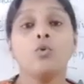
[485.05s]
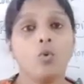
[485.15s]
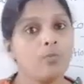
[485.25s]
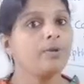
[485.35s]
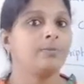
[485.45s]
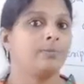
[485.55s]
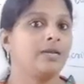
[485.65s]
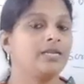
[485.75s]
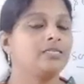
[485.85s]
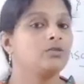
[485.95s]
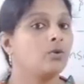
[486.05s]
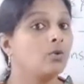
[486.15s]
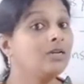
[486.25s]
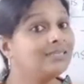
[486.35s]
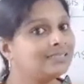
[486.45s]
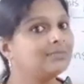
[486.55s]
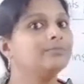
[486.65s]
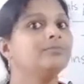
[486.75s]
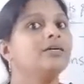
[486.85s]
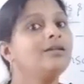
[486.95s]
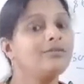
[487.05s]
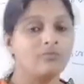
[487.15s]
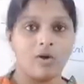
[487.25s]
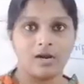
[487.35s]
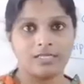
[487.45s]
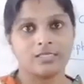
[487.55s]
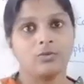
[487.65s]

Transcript: copper plates or temple walls.